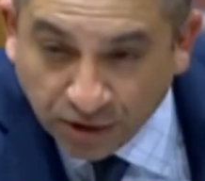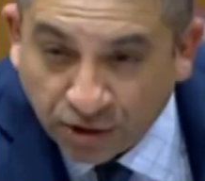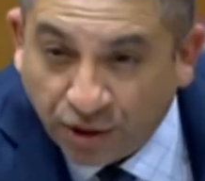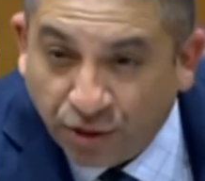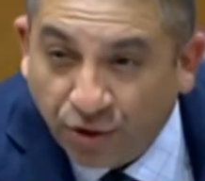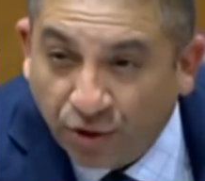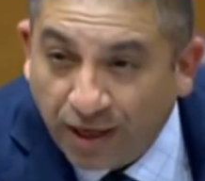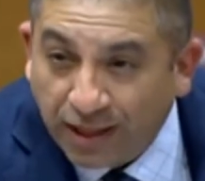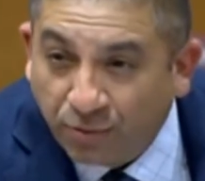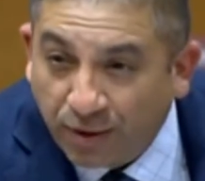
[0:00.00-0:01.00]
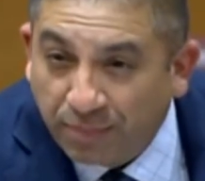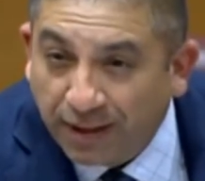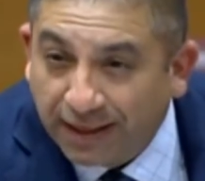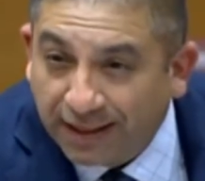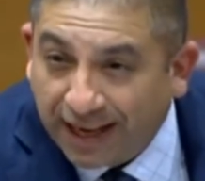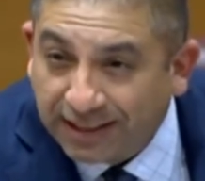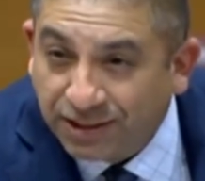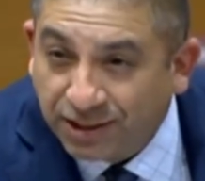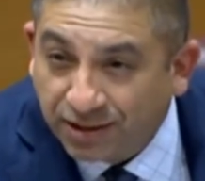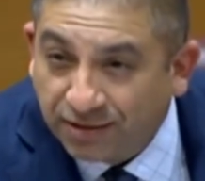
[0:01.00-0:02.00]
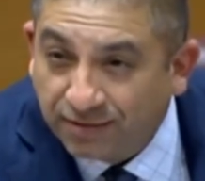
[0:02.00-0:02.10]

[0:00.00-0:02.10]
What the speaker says: to $33 billion last year.